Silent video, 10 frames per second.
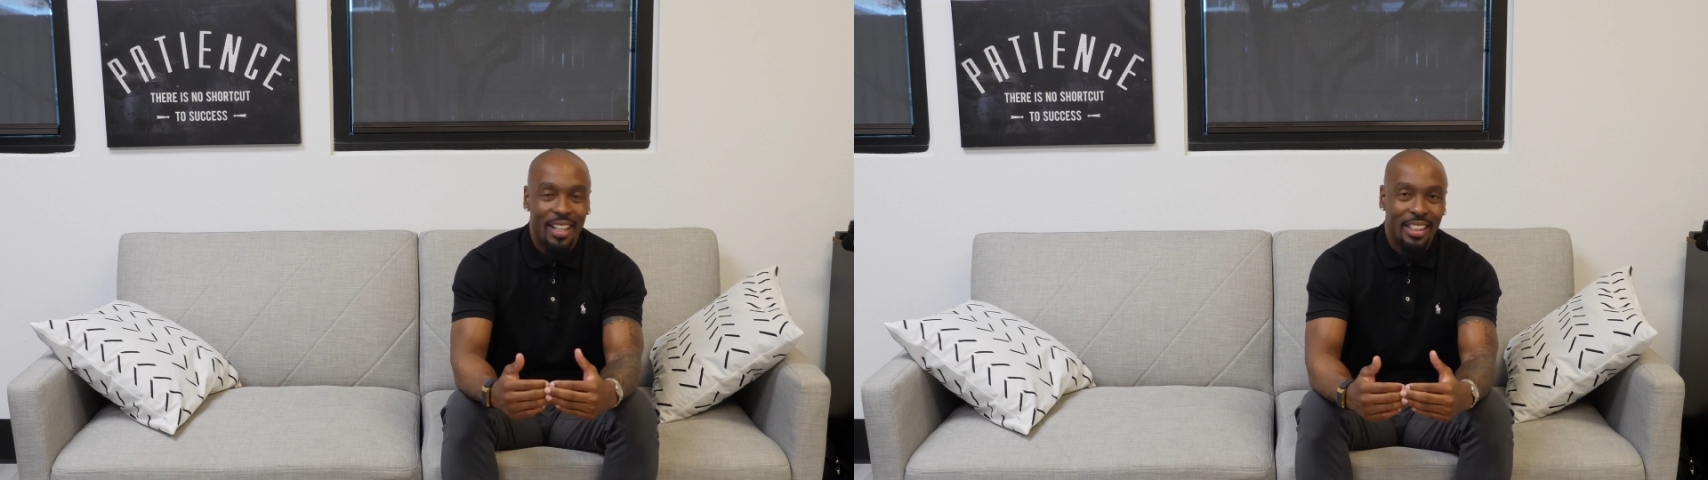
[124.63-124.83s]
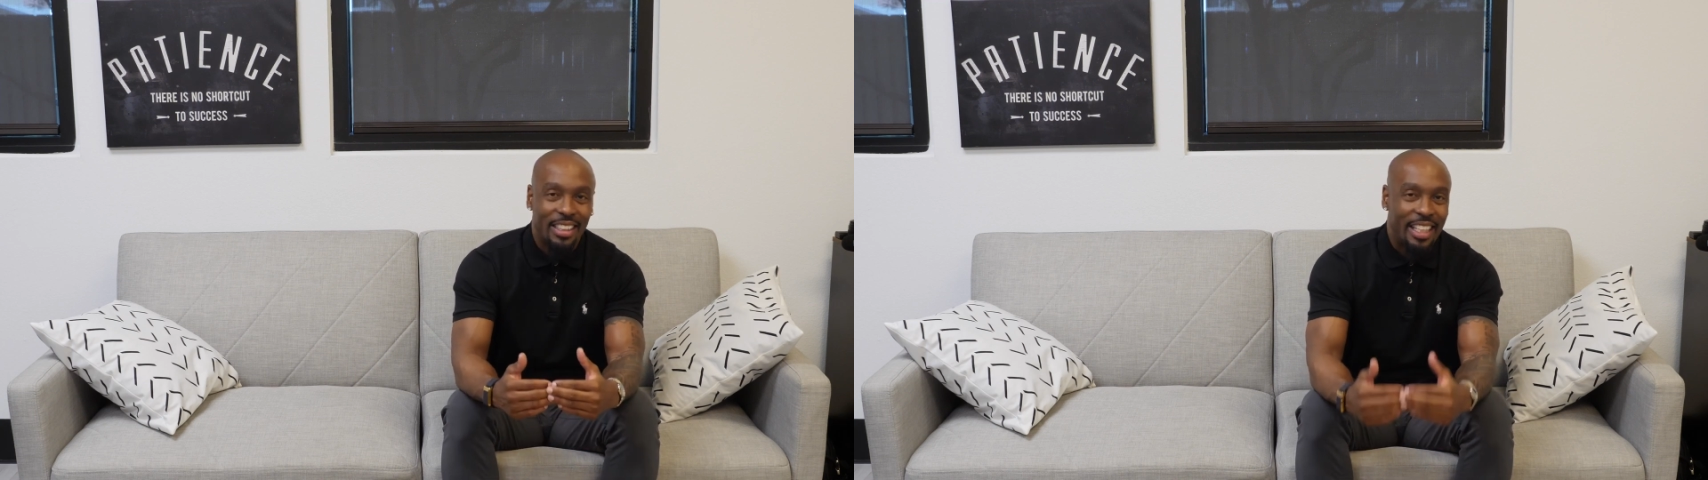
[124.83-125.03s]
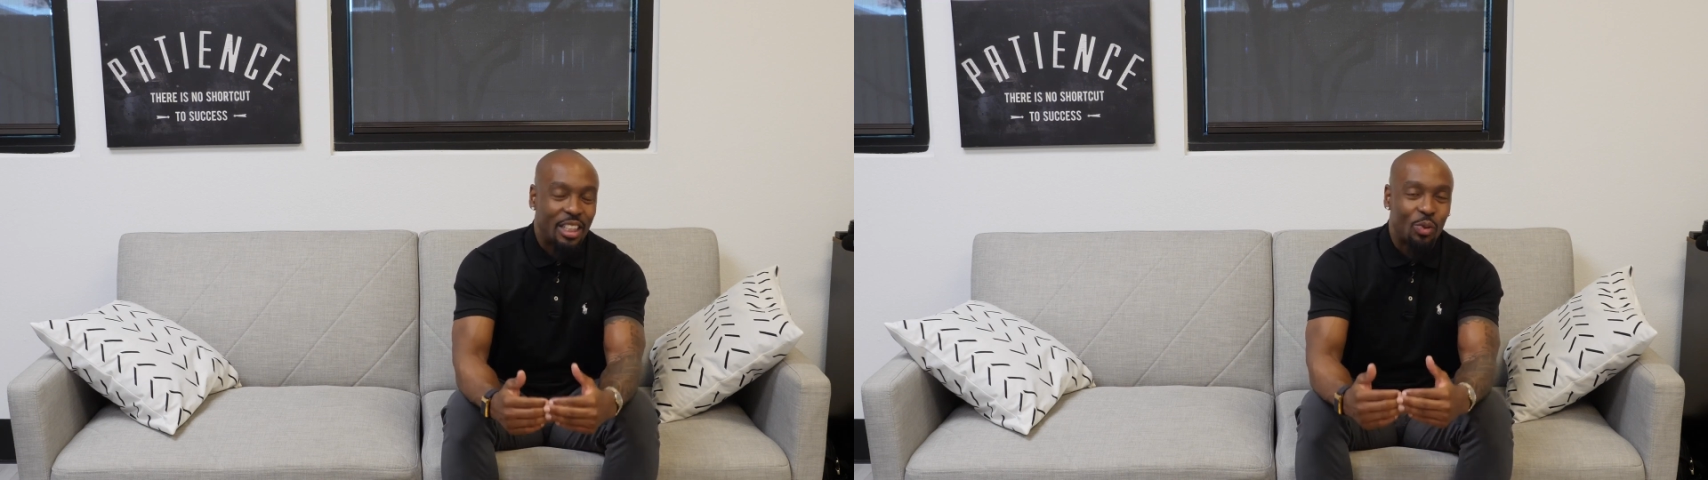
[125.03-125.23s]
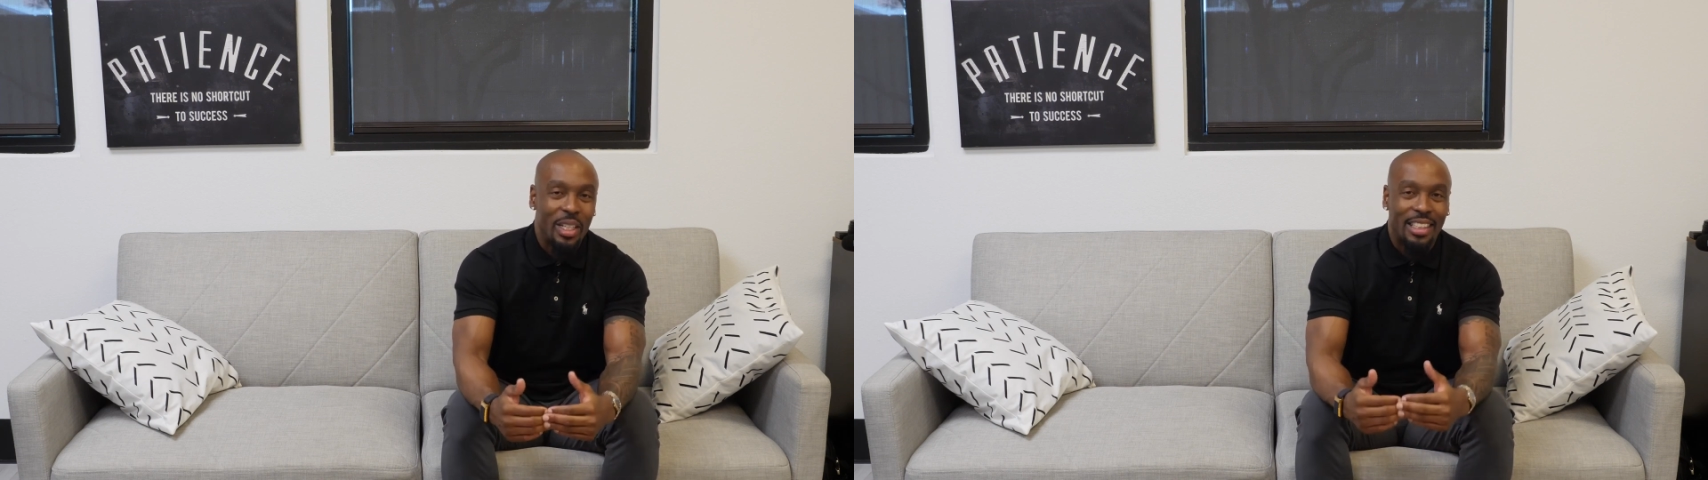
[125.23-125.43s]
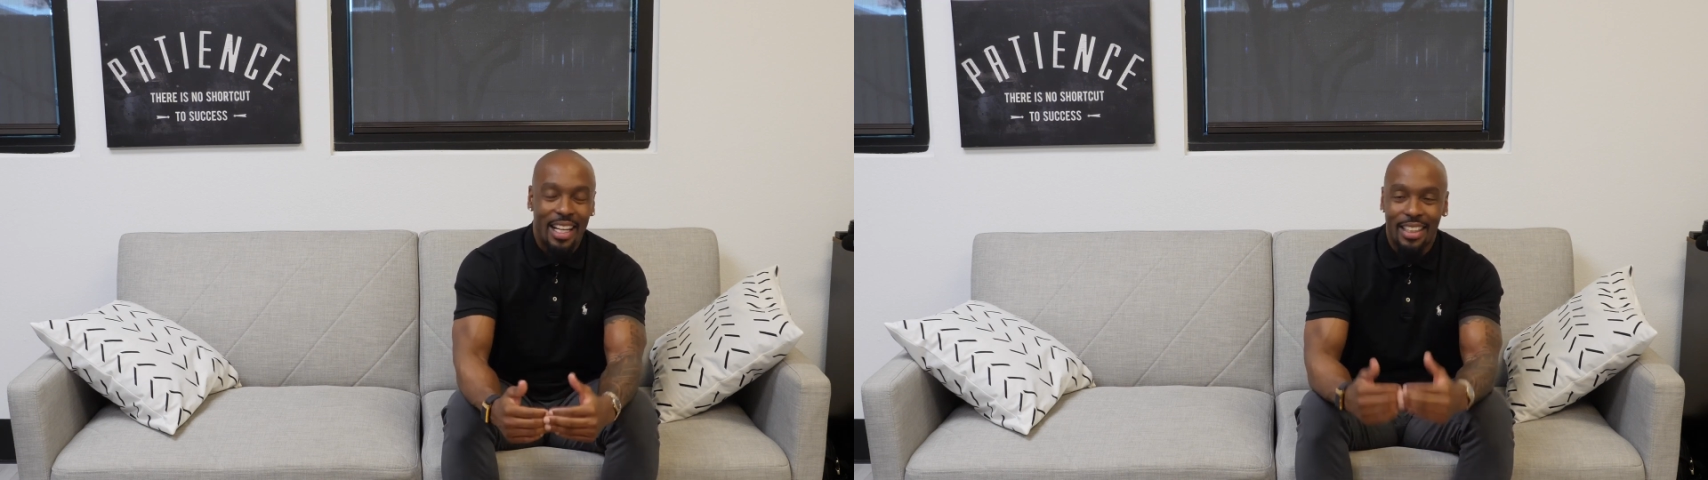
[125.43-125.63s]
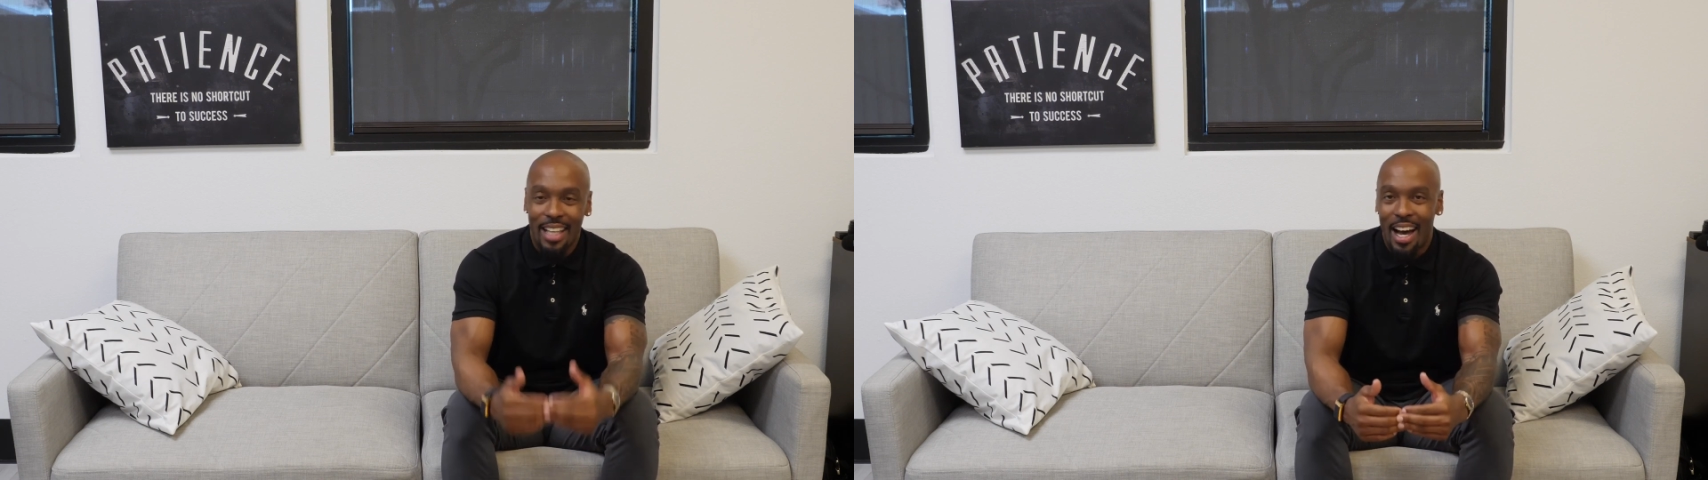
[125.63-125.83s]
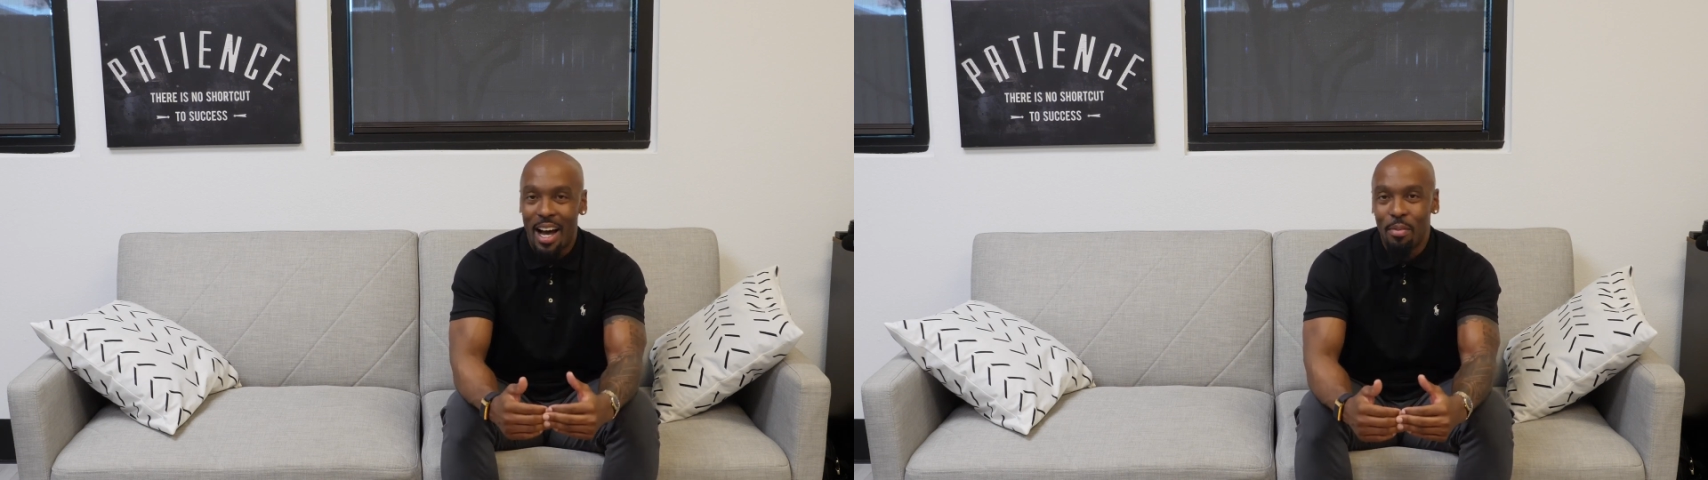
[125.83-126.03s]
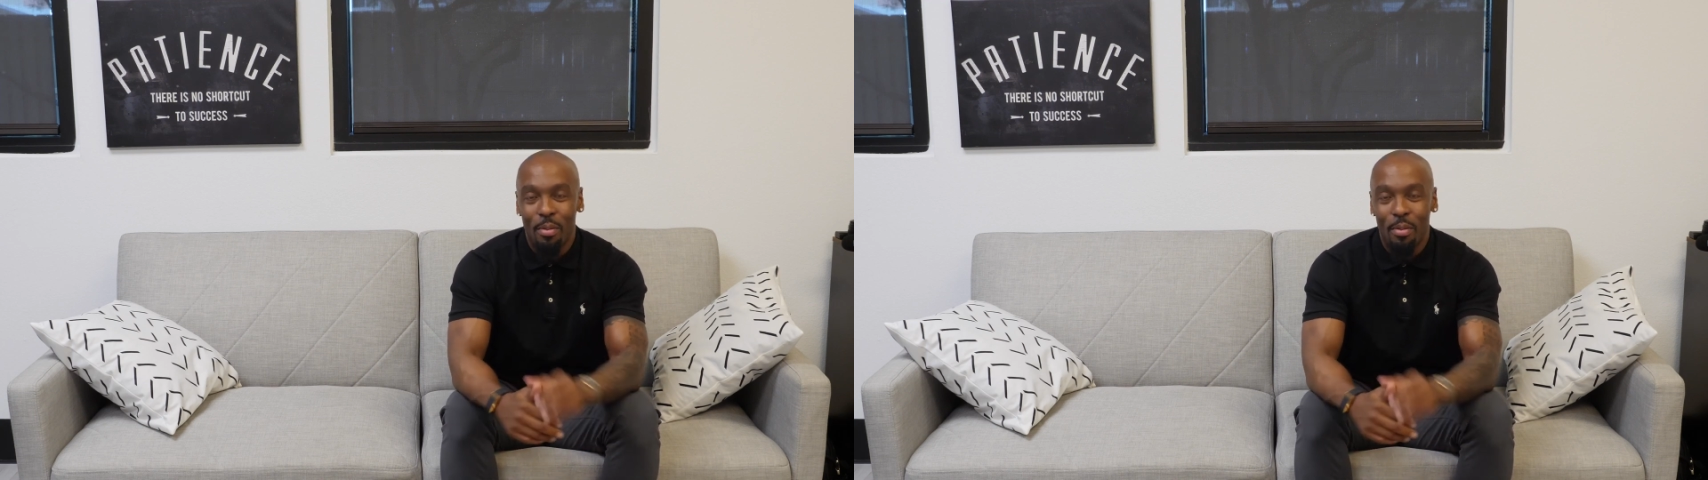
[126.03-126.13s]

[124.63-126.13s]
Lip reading: 6 weeks at a time,